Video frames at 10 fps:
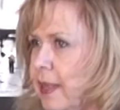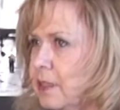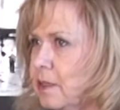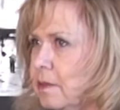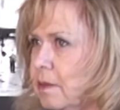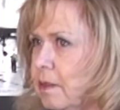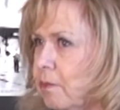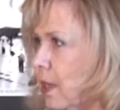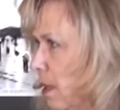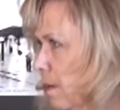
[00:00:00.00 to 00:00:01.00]
that's
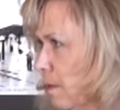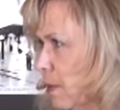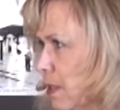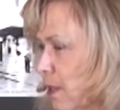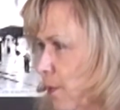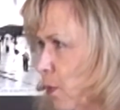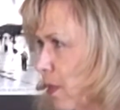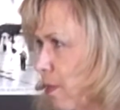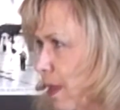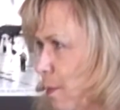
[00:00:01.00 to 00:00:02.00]
3. What's the
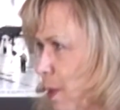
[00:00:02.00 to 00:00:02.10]
4th thing?